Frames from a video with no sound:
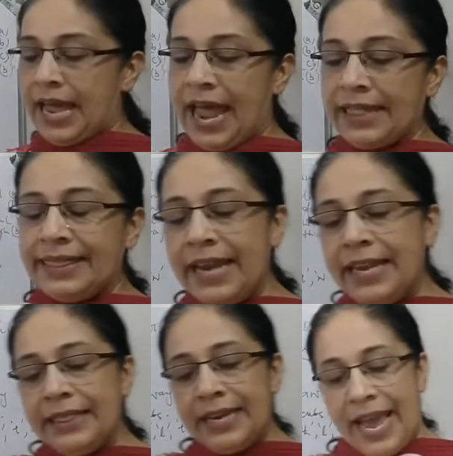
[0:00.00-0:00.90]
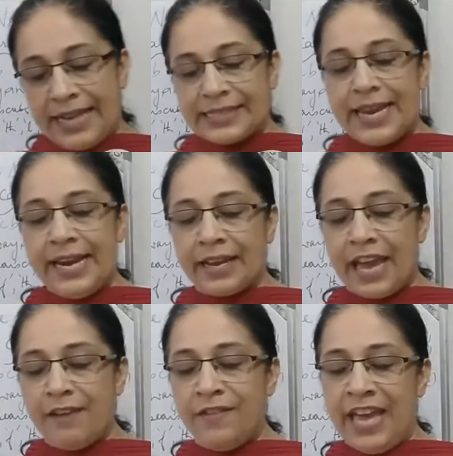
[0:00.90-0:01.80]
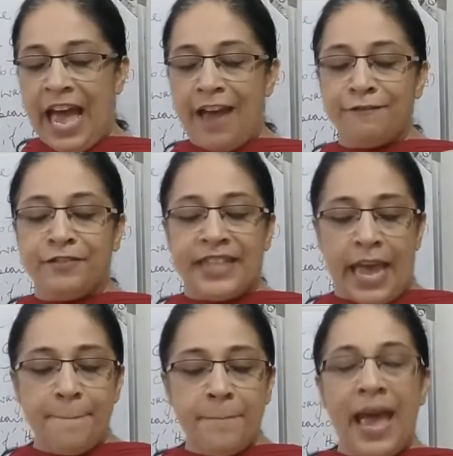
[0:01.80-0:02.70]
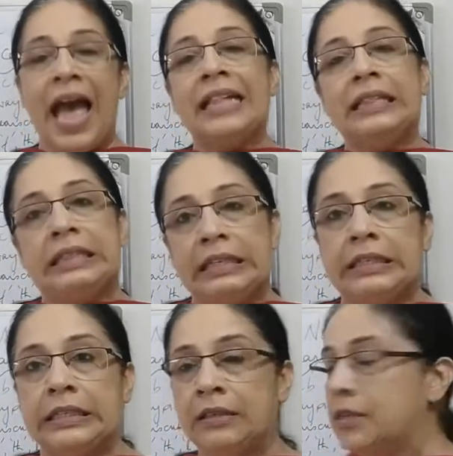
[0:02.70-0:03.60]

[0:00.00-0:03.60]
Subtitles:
And then in the next line, again, we have them and the.